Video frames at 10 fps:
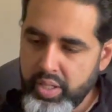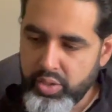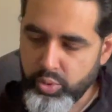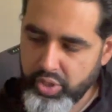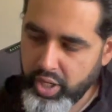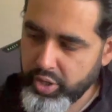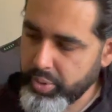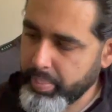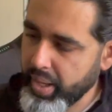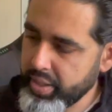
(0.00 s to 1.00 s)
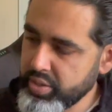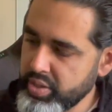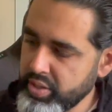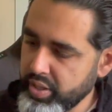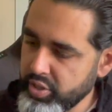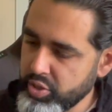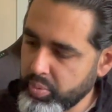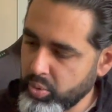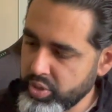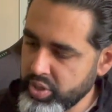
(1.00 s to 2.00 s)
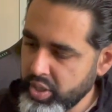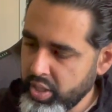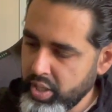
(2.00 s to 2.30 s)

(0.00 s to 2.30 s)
Those are out of the box that it supports.